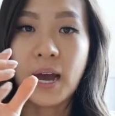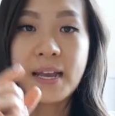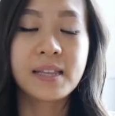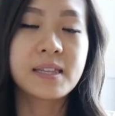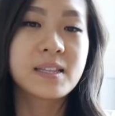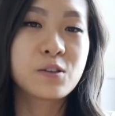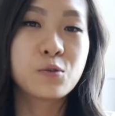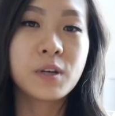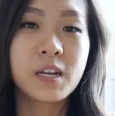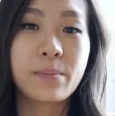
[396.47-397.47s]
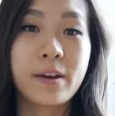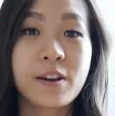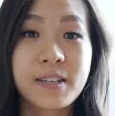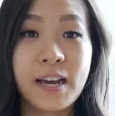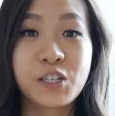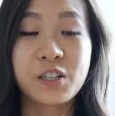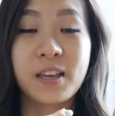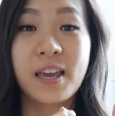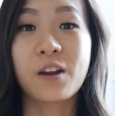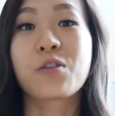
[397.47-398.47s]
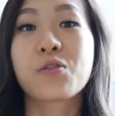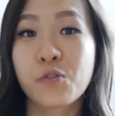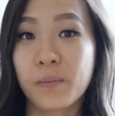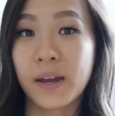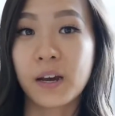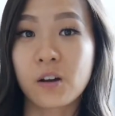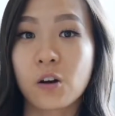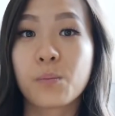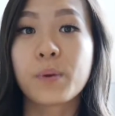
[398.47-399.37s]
I do need a bigger size just to get it through my knuckle.